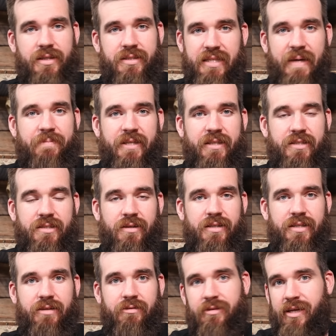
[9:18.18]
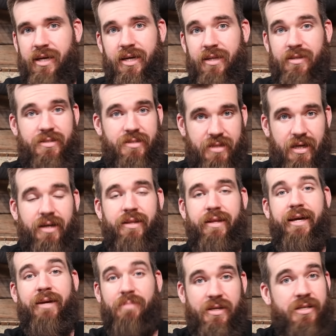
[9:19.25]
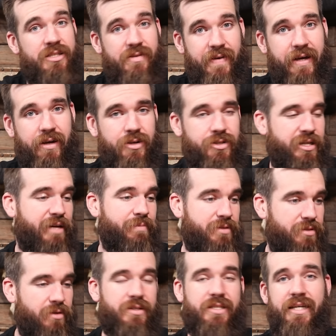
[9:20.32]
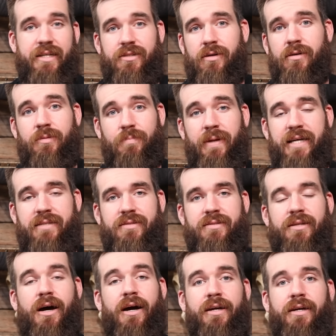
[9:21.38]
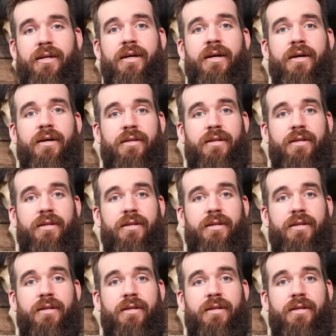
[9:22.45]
Accepting this idea in their head that's stuck in their head because of echo chambers on TikTok and places like it,